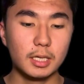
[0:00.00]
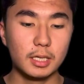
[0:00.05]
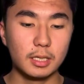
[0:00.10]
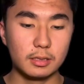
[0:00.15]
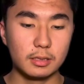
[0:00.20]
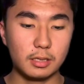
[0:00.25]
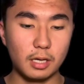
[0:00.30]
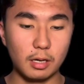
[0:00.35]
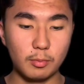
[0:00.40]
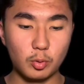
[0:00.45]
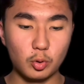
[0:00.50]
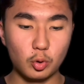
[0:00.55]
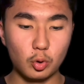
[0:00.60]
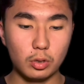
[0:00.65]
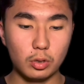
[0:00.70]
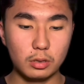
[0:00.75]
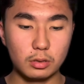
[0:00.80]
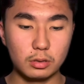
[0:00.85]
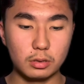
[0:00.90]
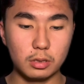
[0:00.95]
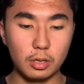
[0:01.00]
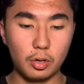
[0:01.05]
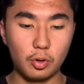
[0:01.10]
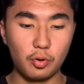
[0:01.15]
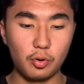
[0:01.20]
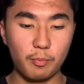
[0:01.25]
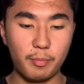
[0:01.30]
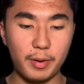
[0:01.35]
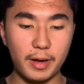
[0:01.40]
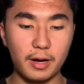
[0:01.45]
double lone
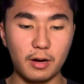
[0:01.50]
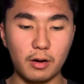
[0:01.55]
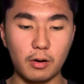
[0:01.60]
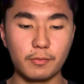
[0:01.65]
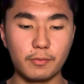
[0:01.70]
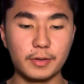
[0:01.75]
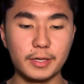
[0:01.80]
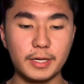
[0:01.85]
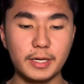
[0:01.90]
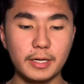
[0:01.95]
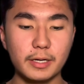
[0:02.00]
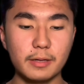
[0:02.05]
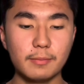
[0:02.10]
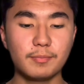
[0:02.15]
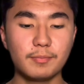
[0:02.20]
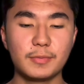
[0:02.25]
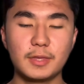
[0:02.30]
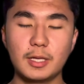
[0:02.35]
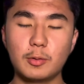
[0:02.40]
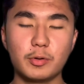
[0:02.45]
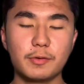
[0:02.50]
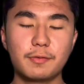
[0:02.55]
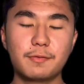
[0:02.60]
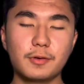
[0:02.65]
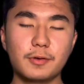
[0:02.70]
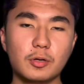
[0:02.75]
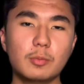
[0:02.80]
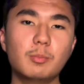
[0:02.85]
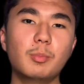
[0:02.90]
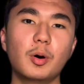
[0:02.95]
pair over here, then we
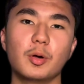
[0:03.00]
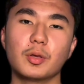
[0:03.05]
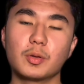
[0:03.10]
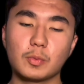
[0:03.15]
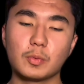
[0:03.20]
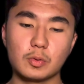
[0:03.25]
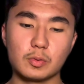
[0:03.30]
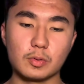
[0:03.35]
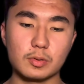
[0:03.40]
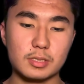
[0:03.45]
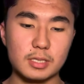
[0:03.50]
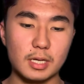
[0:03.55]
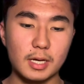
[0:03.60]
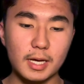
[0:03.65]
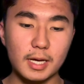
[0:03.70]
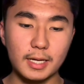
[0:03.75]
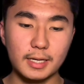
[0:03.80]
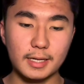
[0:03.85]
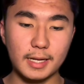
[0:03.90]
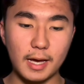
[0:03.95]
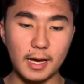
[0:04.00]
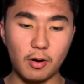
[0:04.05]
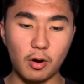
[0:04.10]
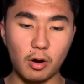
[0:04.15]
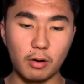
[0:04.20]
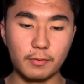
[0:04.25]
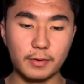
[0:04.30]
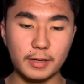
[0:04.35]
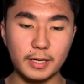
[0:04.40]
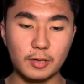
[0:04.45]
fill both rules. Now
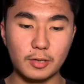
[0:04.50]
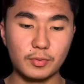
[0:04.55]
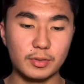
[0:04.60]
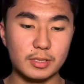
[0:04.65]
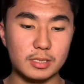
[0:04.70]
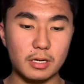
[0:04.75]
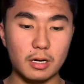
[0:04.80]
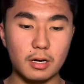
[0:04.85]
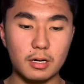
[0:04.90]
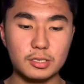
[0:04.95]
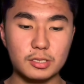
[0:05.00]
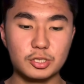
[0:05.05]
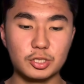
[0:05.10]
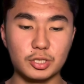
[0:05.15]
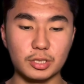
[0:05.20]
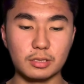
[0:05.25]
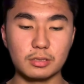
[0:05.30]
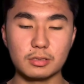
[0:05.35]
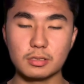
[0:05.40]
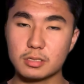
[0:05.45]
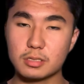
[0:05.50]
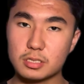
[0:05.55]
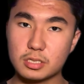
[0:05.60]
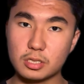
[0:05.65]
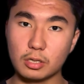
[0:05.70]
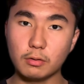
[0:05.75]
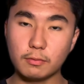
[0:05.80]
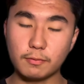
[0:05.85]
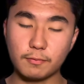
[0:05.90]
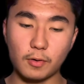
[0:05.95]
over here with this oxygen,
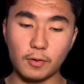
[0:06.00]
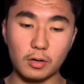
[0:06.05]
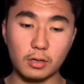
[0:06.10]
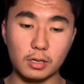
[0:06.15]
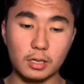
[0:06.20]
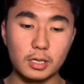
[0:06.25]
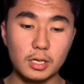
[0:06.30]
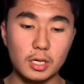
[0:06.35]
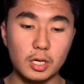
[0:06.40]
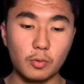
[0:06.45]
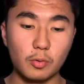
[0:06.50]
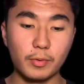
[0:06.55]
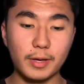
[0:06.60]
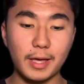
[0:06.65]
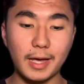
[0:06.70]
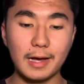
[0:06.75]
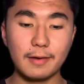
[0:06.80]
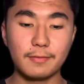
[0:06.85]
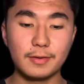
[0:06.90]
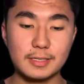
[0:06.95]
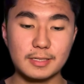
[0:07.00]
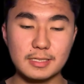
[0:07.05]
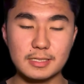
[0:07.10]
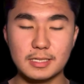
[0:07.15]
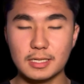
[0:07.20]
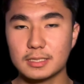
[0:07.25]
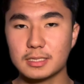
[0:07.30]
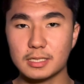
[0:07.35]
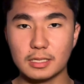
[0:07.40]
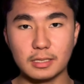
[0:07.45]
so far we have
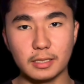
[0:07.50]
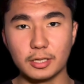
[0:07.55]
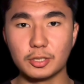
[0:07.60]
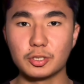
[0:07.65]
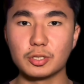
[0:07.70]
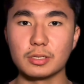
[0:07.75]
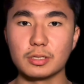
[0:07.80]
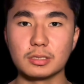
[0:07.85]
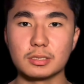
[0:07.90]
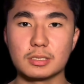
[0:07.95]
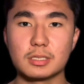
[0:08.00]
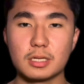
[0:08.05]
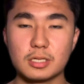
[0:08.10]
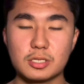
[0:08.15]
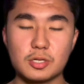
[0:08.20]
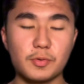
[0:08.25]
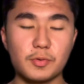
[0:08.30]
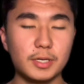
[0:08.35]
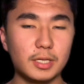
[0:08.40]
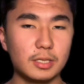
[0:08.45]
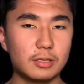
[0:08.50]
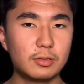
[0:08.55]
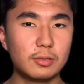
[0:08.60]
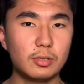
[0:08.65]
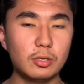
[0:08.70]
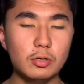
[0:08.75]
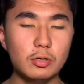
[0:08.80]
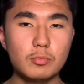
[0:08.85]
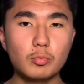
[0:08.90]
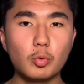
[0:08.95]
6 electrons. So we need
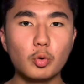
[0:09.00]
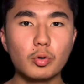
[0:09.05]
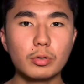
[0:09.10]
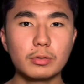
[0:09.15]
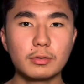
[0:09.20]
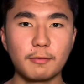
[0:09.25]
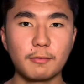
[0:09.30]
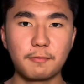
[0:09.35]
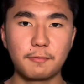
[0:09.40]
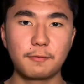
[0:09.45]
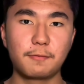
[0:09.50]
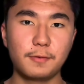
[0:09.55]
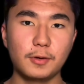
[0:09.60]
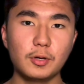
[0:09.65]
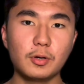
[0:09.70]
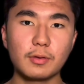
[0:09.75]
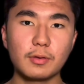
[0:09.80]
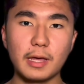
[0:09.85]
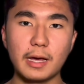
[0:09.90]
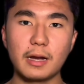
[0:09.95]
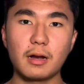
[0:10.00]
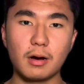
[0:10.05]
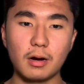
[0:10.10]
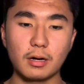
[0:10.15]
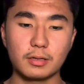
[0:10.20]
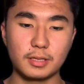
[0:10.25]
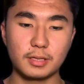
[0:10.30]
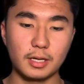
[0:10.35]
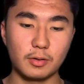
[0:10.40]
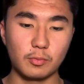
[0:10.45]
2 more to fulfill that
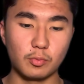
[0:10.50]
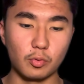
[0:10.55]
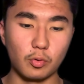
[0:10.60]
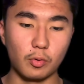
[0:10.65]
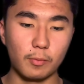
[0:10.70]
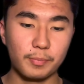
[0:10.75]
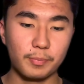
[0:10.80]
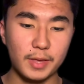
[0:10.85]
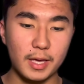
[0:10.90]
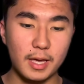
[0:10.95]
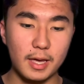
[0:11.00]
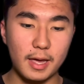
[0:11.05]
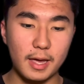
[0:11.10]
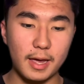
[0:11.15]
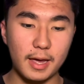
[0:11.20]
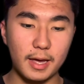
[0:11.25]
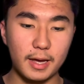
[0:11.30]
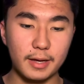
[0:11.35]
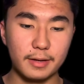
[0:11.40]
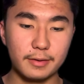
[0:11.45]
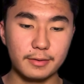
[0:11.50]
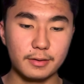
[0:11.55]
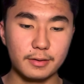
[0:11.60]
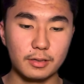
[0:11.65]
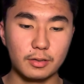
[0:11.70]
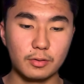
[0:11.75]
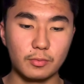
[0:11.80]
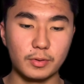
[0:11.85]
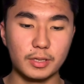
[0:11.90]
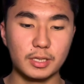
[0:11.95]
octet rule, and
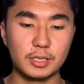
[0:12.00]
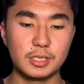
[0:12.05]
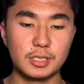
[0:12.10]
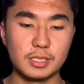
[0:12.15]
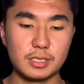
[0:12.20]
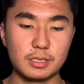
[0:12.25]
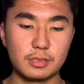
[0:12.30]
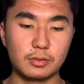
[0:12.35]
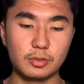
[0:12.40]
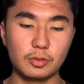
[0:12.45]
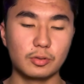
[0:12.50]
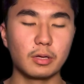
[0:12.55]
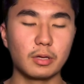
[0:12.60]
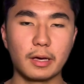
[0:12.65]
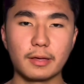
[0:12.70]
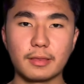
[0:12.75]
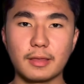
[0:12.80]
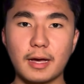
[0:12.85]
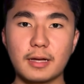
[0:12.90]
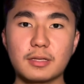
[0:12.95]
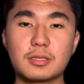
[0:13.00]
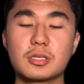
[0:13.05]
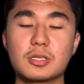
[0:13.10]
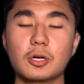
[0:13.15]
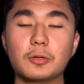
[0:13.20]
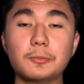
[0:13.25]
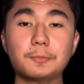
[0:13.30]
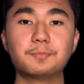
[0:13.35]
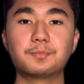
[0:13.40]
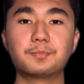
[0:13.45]
we can just do it like that. So